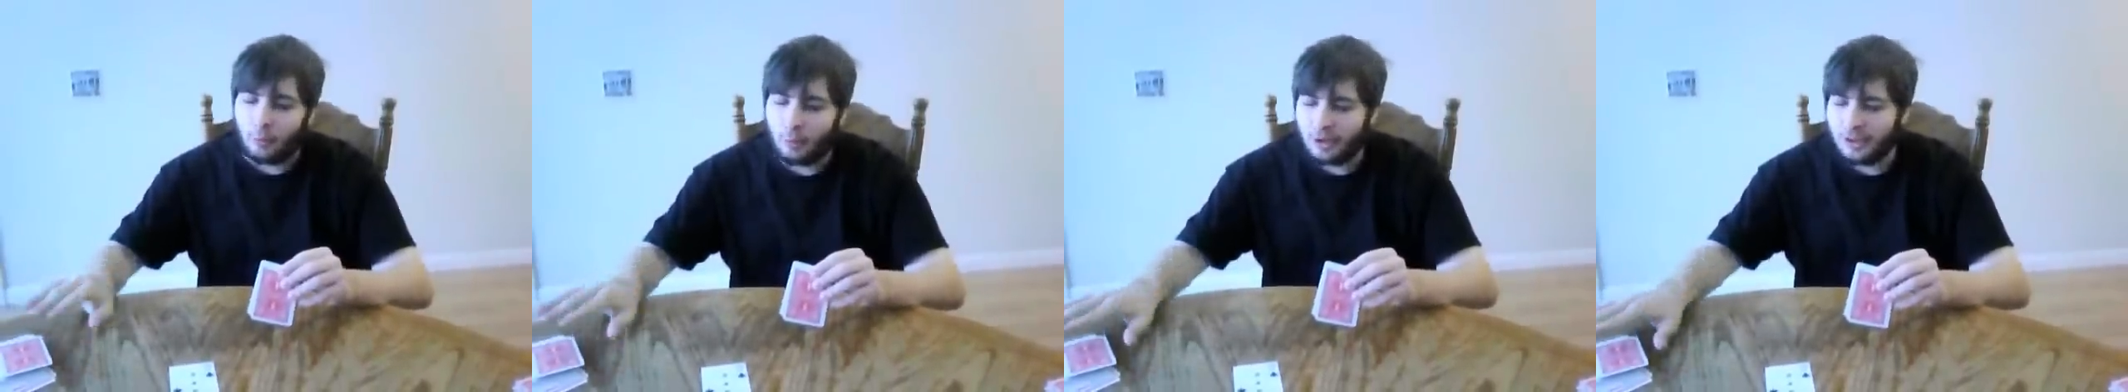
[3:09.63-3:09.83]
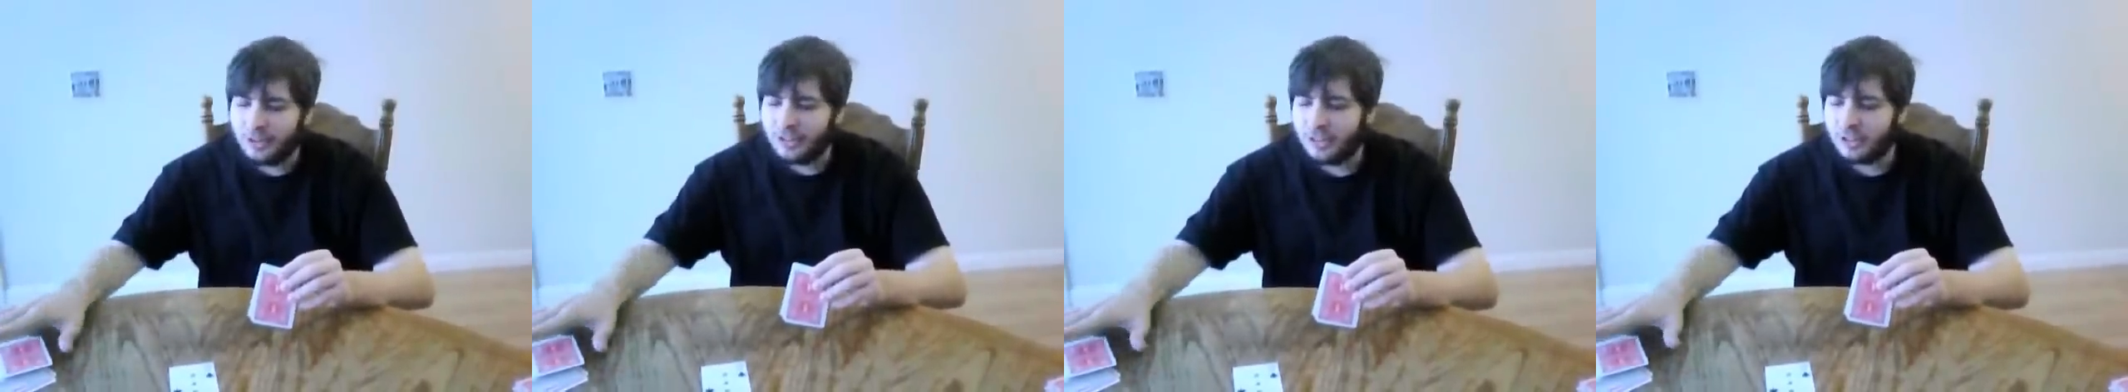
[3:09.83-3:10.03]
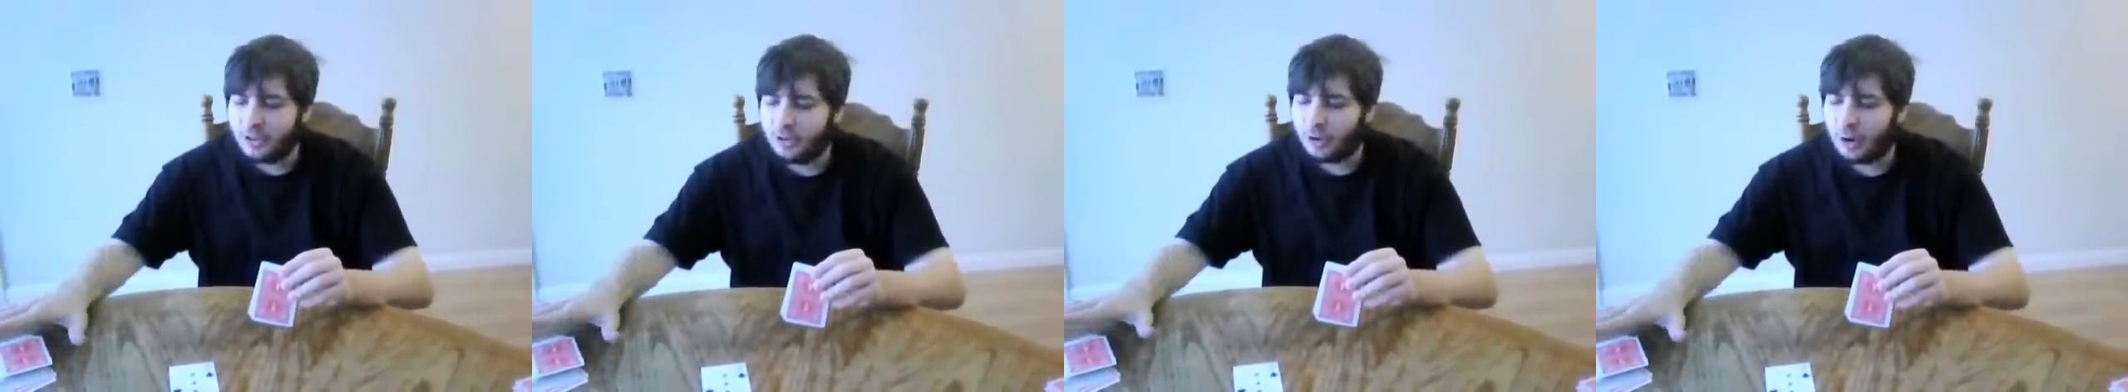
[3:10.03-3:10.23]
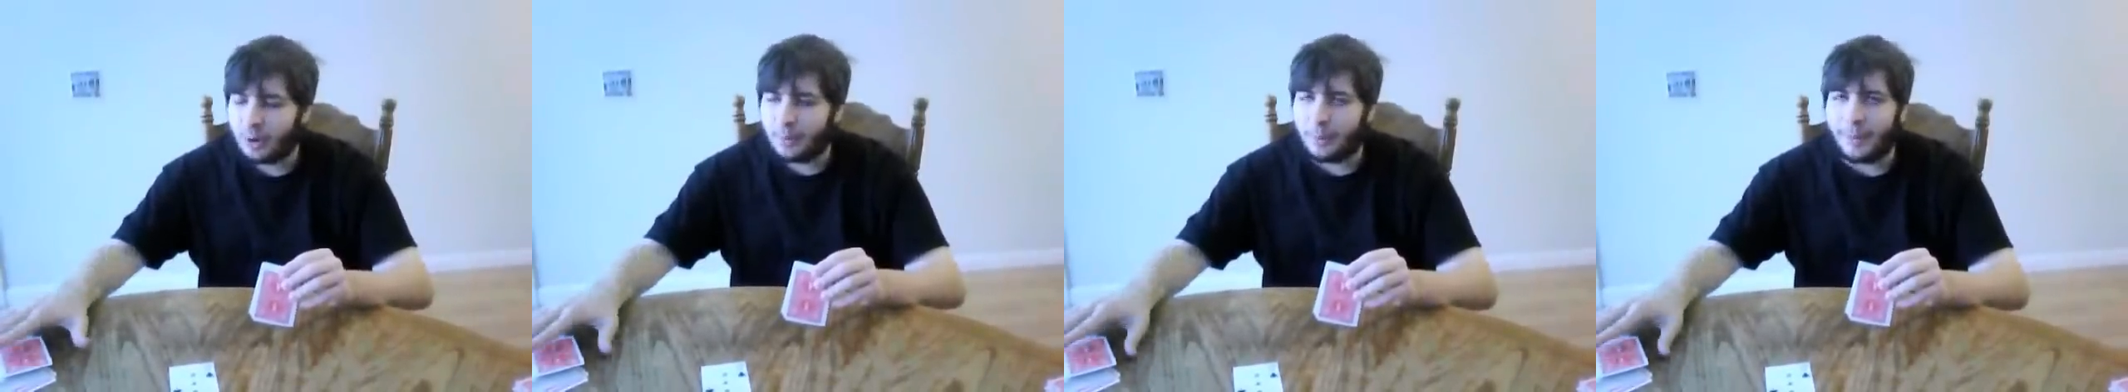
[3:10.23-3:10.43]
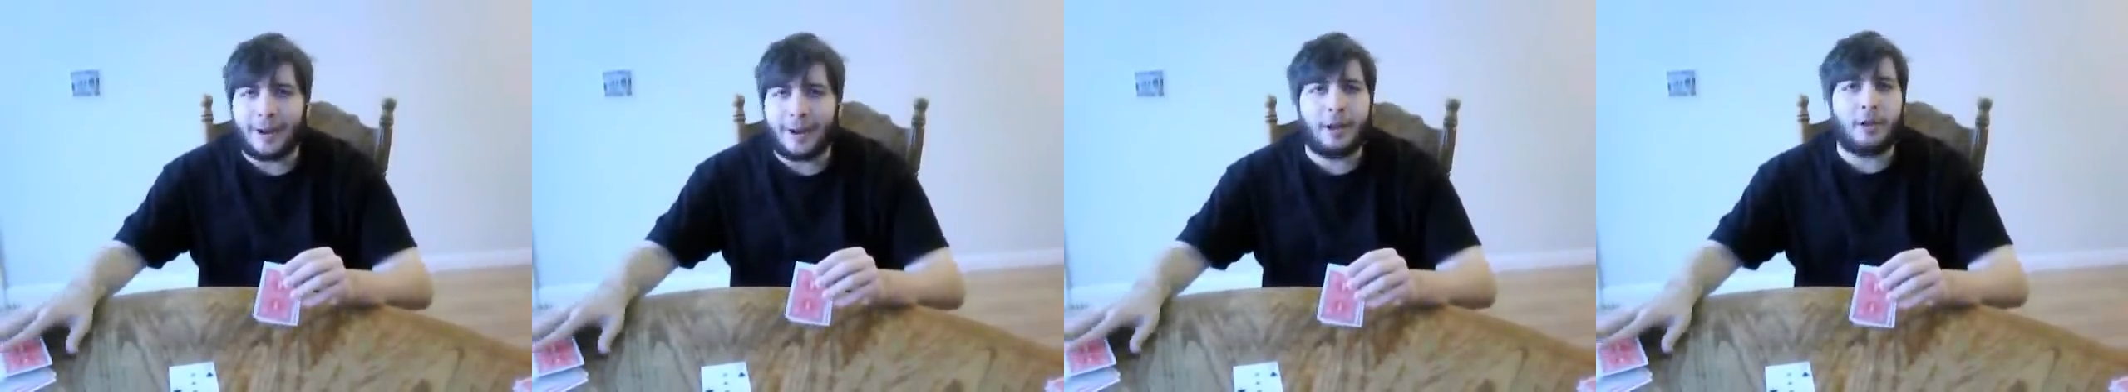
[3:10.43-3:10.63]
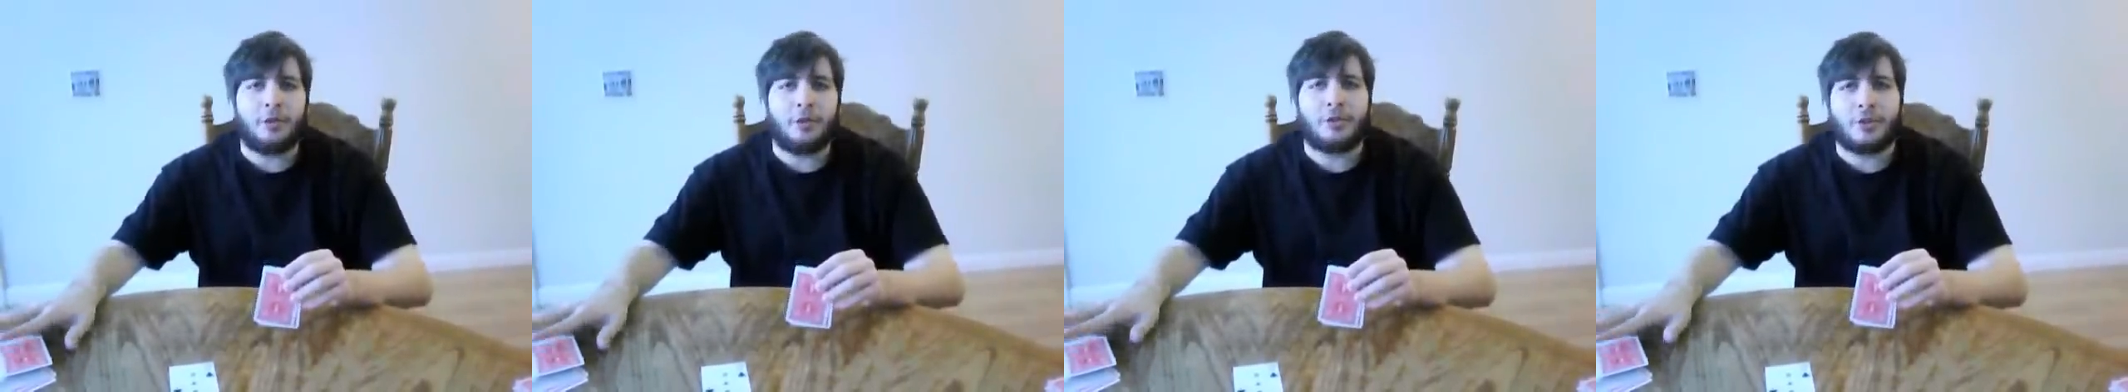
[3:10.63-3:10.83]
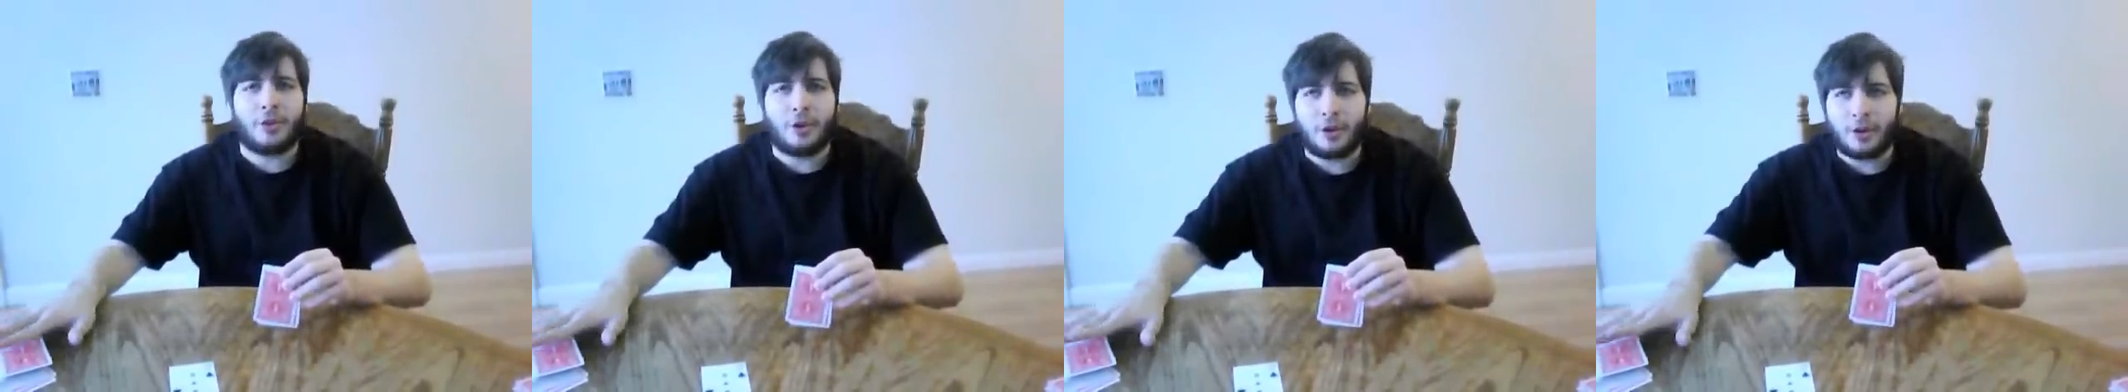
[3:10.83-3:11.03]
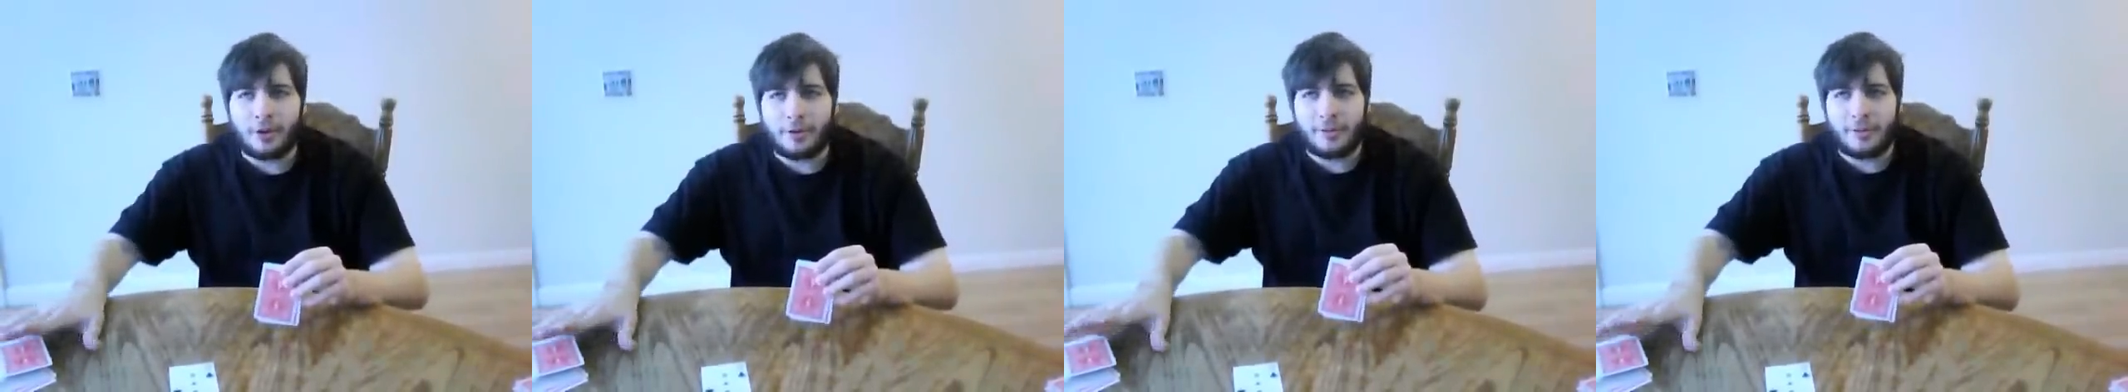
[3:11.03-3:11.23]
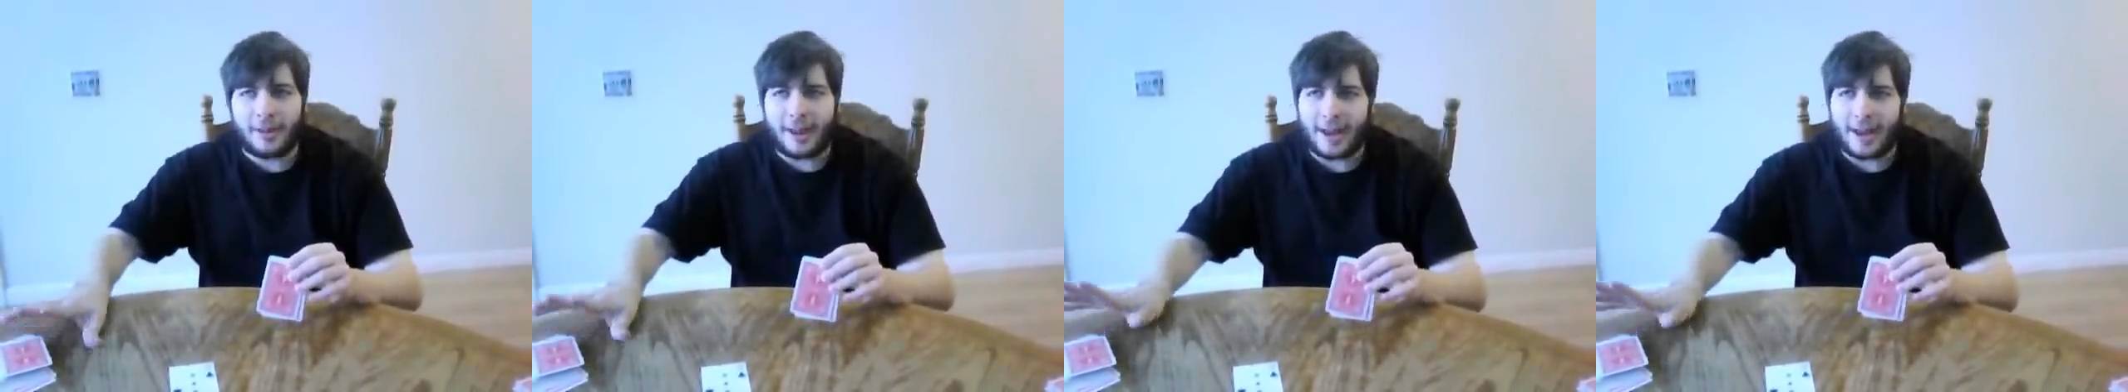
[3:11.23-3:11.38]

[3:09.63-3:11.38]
Once the draw pile is gone,